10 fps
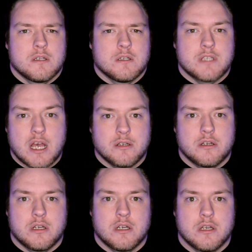So,
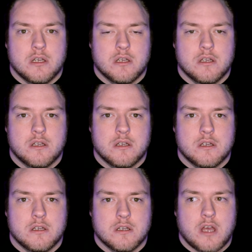
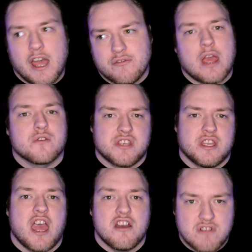I've now
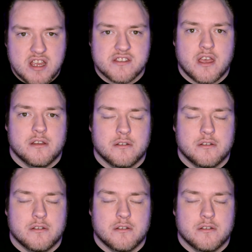seen Hellraiser.